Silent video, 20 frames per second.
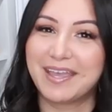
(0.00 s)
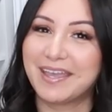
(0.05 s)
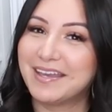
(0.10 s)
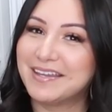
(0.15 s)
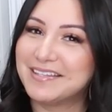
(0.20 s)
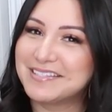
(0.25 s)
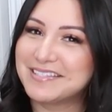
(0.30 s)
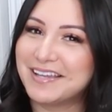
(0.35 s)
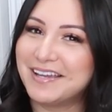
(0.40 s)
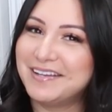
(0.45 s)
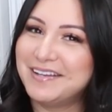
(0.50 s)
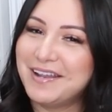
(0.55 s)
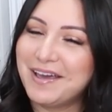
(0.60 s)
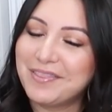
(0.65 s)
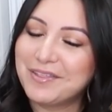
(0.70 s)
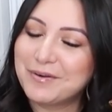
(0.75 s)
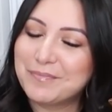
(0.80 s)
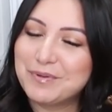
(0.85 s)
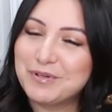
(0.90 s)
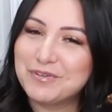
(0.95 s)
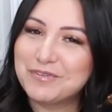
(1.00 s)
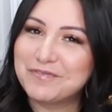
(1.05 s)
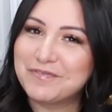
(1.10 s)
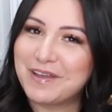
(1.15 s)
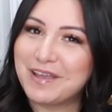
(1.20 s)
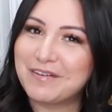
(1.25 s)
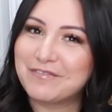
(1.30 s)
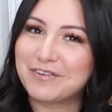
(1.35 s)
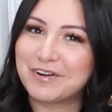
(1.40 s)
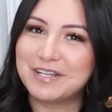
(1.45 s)
And another boot
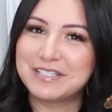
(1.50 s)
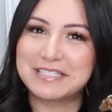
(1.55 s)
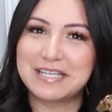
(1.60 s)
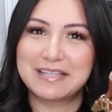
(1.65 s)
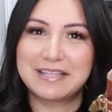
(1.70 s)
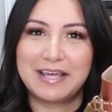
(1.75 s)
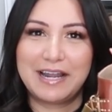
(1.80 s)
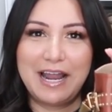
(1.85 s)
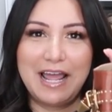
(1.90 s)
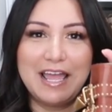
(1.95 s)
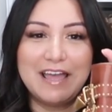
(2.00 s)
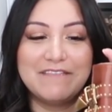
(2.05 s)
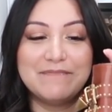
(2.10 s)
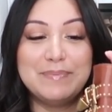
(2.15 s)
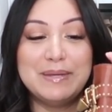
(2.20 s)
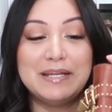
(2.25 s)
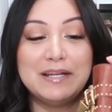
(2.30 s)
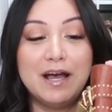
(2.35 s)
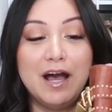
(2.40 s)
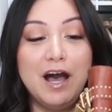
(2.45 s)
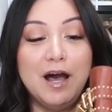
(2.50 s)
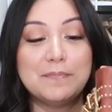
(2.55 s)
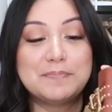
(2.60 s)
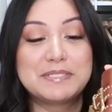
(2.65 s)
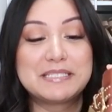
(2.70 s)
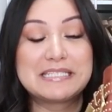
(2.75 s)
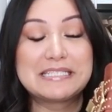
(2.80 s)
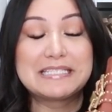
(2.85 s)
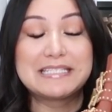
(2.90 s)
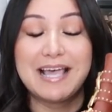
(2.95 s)
favorite that I have been
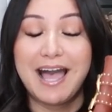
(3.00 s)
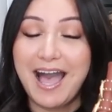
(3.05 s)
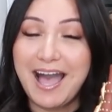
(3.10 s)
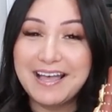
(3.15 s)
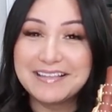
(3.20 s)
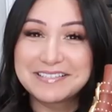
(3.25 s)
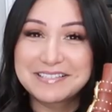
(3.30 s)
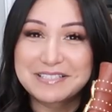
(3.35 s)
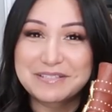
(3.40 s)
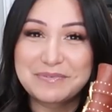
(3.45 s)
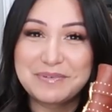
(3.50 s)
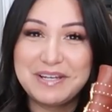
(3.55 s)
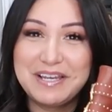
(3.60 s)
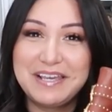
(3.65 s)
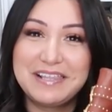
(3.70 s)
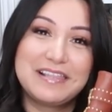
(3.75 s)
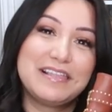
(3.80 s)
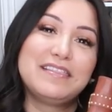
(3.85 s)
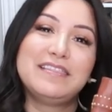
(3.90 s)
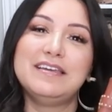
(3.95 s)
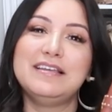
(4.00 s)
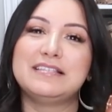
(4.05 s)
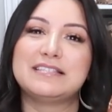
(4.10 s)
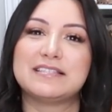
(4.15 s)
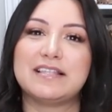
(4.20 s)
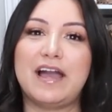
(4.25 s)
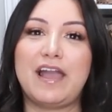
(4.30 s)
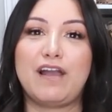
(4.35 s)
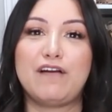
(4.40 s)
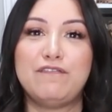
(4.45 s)
obsessed with
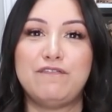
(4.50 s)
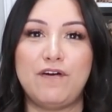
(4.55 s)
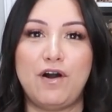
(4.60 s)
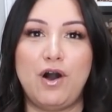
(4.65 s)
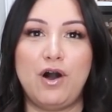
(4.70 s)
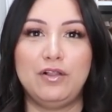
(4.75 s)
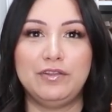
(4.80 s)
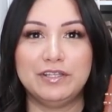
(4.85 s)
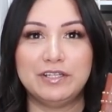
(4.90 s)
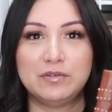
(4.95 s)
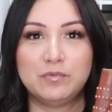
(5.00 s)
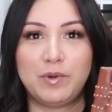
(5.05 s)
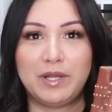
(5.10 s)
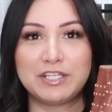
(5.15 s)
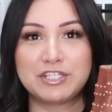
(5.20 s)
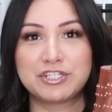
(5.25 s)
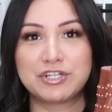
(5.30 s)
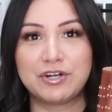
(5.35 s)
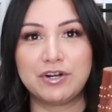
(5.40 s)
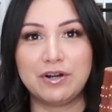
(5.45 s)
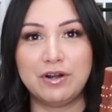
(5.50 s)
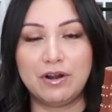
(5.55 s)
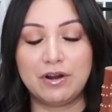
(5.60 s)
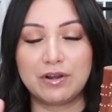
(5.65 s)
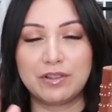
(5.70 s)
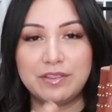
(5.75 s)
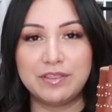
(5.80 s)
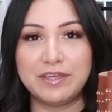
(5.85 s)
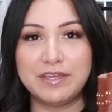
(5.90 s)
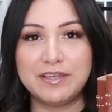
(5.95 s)
this like fall and winter
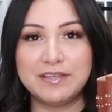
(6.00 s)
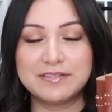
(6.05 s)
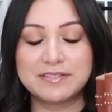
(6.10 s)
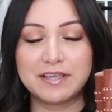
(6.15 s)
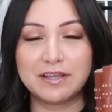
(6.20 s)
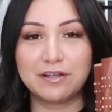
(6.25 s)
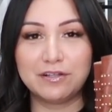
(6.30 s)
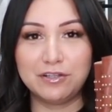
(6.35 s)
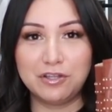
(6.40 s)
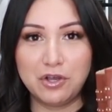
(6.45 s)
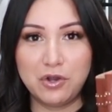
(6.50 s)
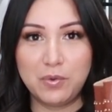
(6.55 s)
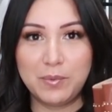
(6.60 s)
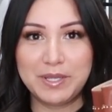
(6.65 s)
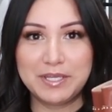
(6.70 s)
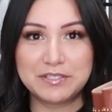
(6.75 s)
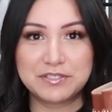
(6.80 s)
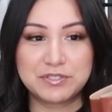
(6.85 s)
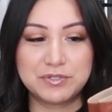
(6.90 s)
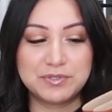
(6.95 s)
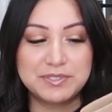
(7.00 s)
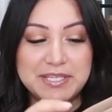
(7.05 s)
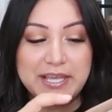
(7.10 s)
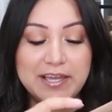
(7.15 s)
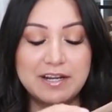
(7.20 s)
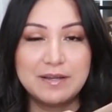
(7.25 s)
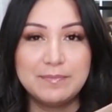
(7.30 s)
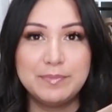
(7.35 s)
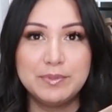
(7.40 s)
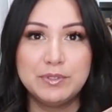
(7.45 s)
are these Chloe
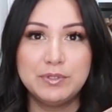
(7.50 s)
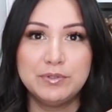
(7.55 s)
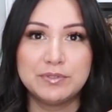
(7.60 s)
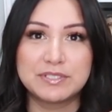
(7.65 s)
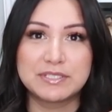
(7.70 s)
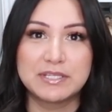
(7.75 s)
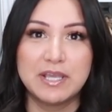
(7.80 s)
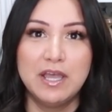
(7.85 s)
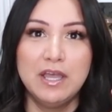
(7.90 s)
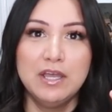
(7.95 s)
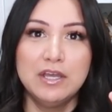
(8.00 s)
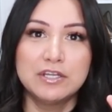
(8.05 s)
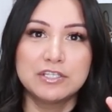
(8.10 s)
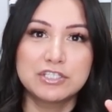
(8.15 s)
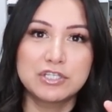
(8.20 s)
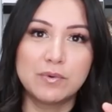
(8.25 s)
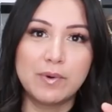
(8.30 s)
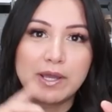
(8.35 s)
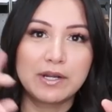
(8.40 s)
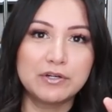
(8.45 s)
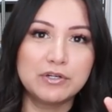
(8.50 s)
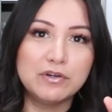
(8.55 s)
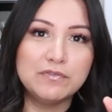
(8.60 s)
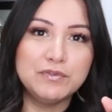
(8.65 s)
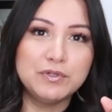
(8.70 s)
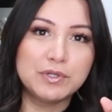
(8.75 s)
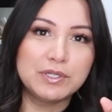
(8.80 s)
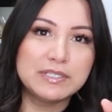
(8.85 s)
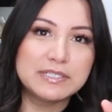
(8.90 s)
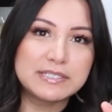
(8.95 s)
Susanna boots. So I don't know if
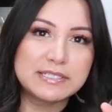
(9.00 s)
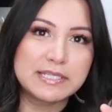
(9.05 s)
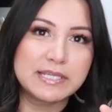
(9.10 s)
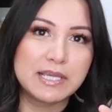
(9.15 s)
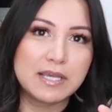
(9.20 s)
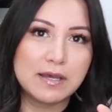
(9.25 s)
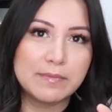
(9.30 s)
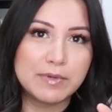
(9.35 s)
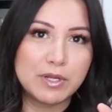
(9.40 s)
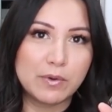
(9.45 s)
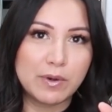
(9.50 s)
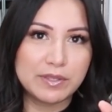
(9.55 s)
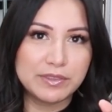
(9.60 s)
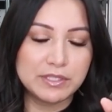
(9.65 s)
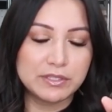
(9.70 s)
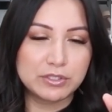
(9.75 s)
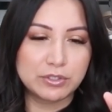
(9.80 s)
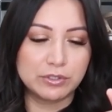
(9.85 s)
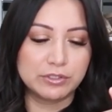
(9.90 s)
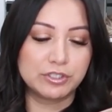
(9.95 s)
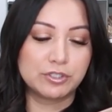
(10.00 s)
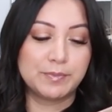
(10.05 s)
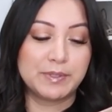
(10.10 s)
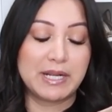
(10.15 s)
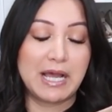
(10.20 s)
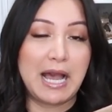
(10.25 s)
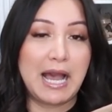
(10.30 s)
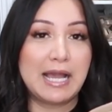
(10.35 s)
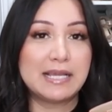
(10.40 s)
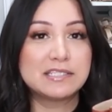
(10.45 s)
you can see them. No, I think they're a little bit
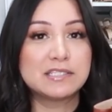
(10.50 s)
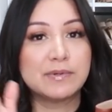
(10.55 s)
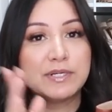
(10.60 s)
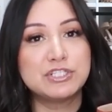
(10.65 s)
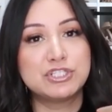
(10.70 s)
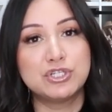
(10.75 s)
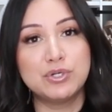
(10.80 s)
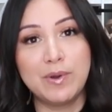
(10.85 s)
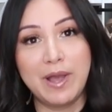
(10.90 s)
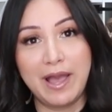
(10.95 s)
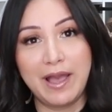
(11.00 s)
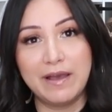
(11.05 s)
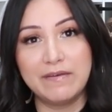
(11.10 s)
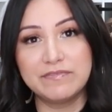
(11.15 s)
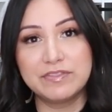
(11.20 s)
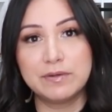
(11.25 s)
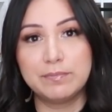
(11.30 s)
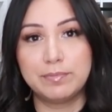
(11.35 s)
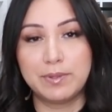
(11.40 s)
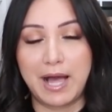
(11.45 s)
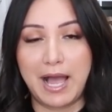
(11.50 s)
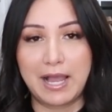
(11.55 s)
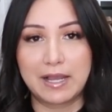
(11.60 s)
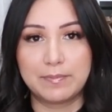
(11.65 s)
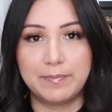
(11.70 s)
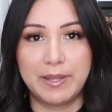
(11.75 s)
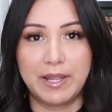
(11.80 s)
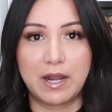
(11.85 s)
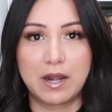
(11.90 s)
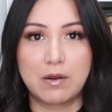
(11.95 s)
high. So I do have the
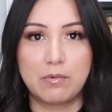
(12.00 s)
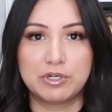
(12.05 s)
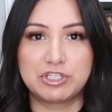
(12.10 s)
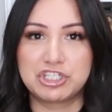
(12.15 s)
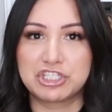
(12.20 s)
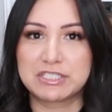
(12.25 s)
black pair, which